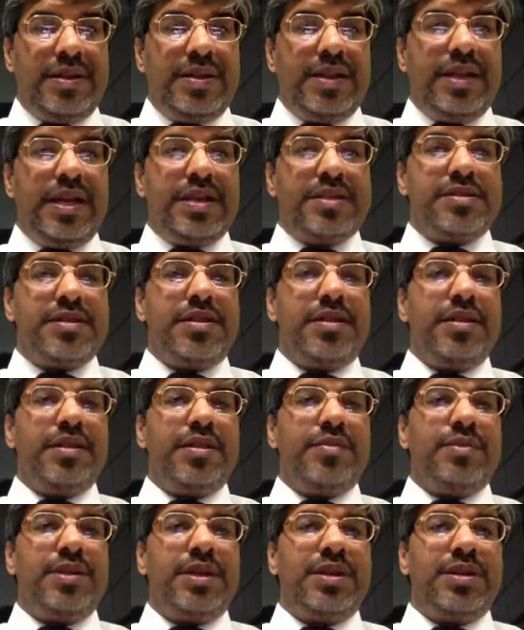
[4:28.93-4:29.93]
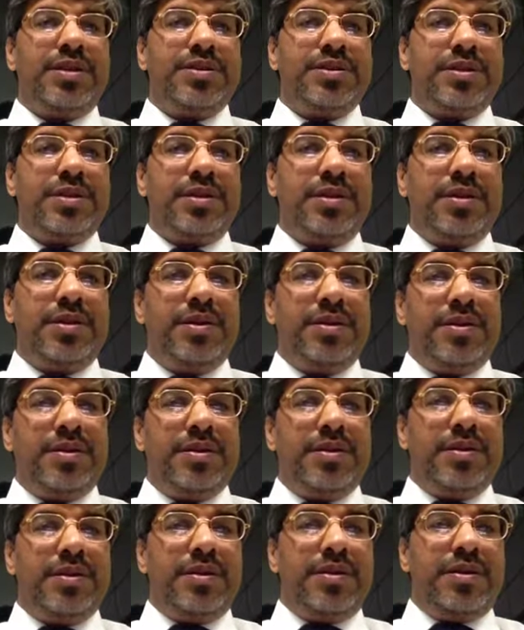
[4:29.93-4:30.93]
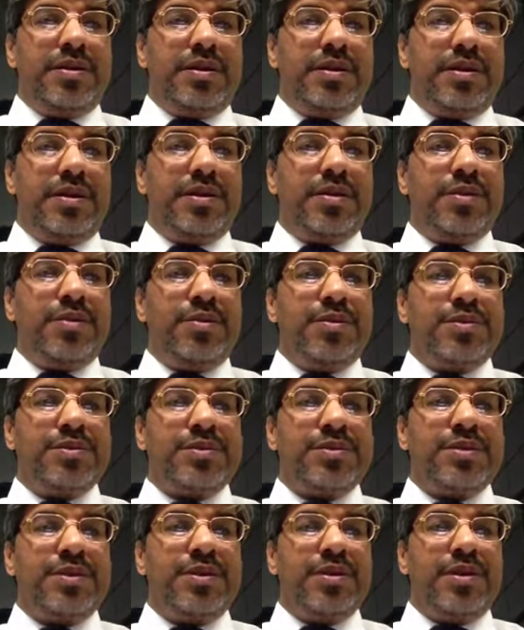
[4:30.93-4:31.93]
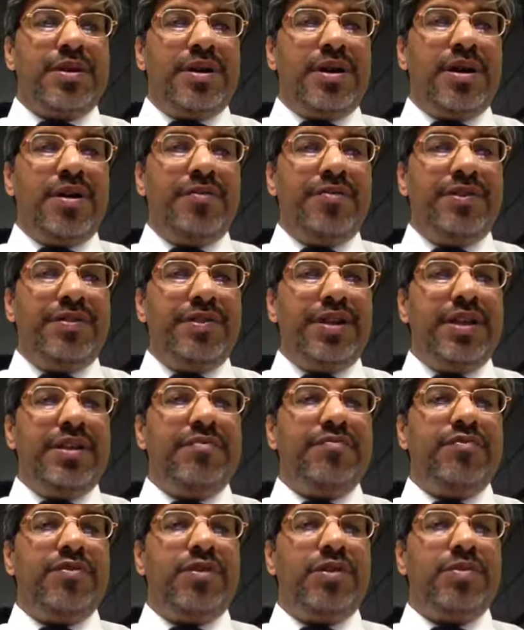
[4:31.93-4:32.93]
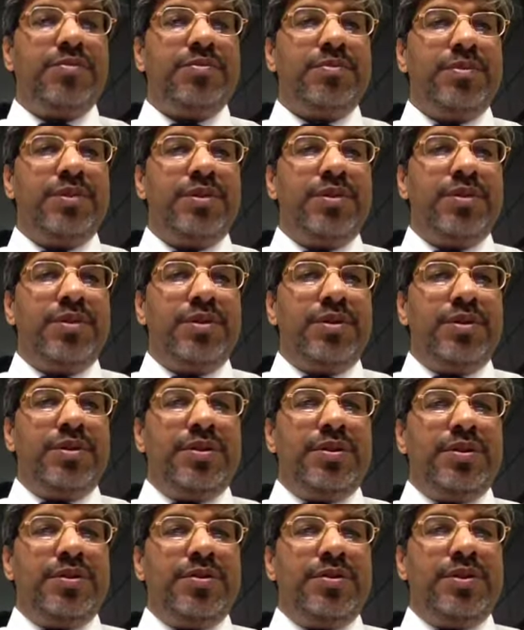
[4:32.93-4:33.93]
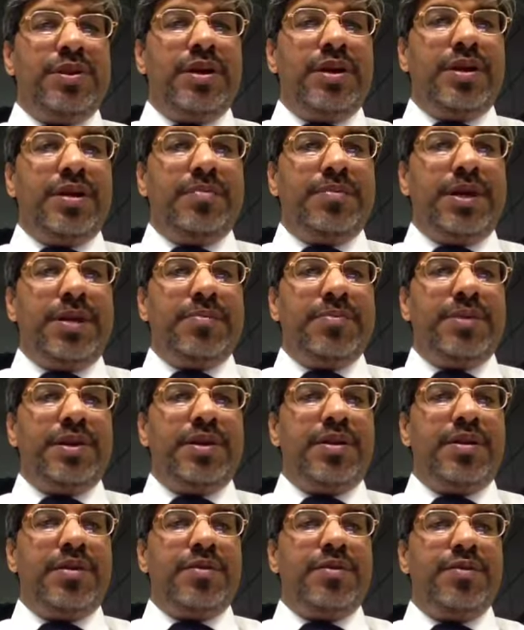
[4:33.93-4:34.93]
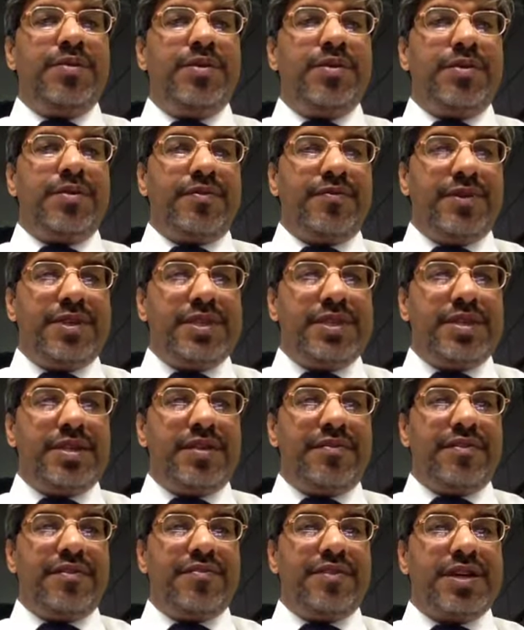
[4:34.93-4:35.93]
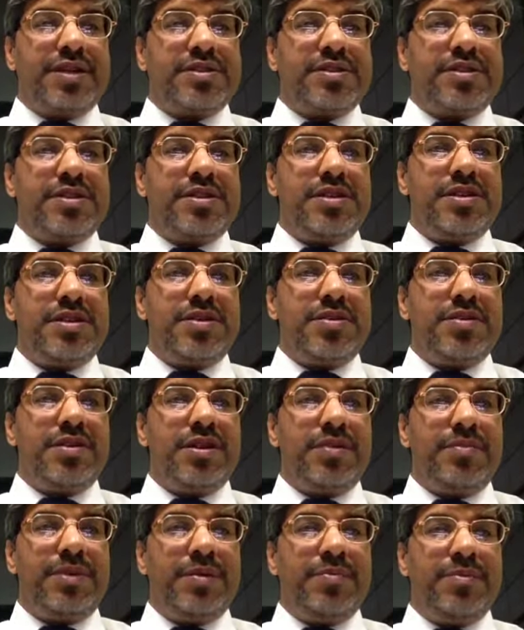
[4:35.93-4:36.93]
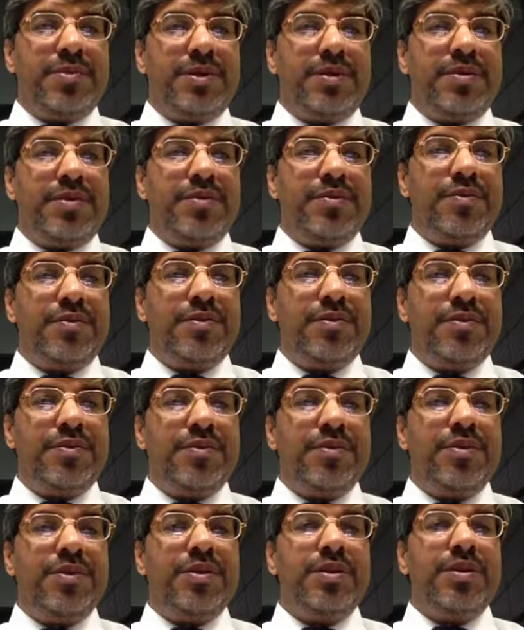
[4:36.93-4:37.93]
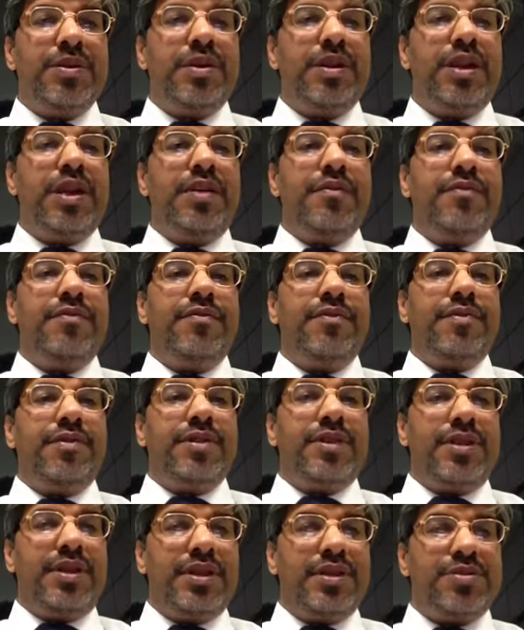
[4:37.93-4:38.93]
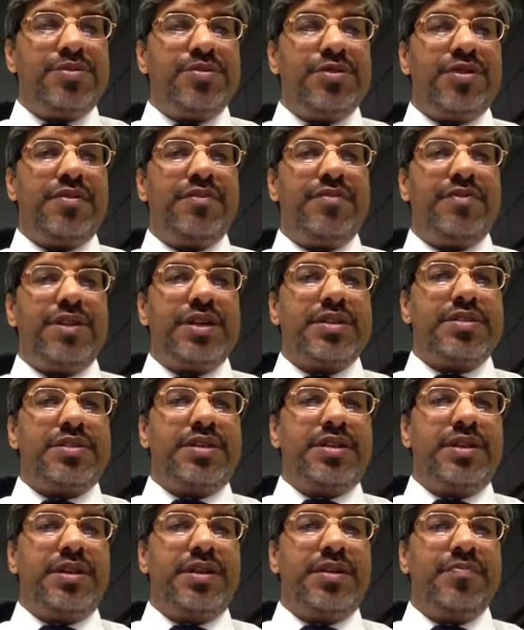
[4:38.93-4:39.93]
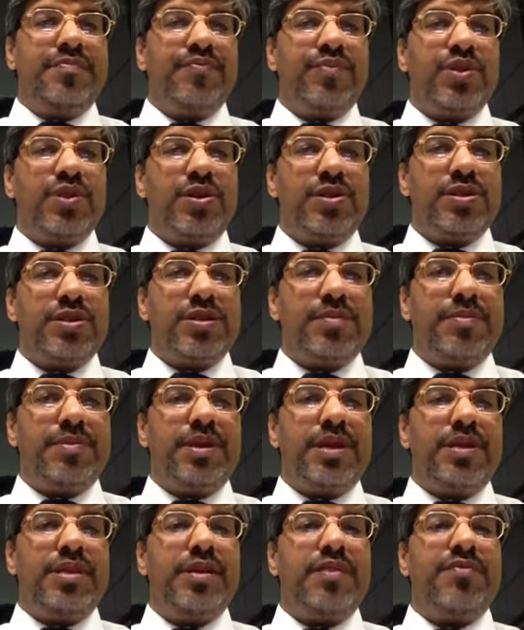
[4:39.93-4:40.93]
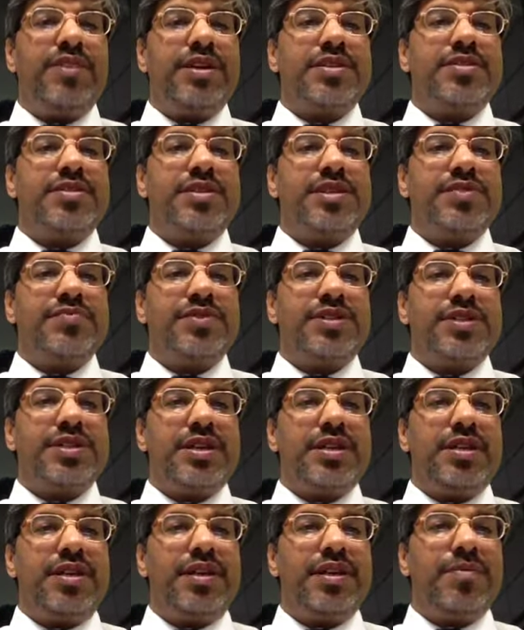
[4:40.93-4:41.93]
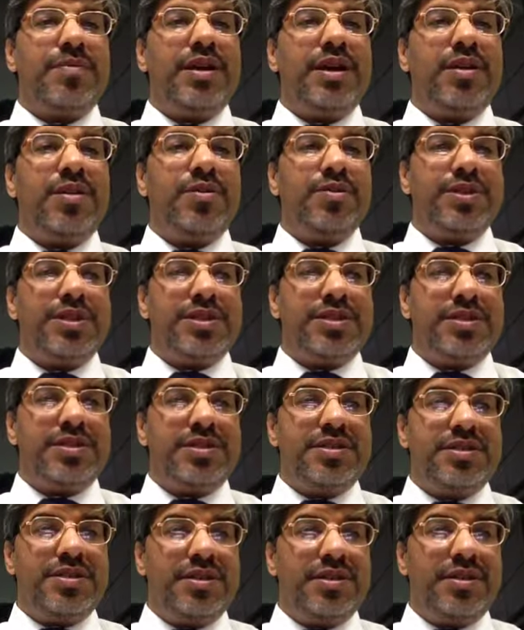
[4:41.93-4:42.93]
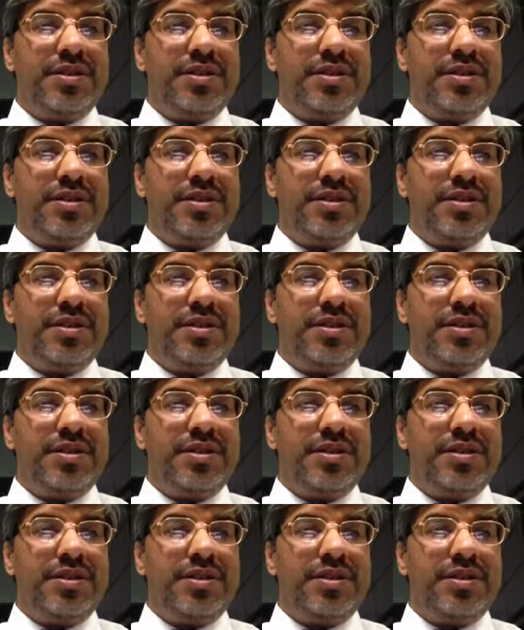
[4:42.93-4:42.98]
The external communication includes how we will inform to the people who visit our factory or the people who live near to our factory or some other factories which are nearby located.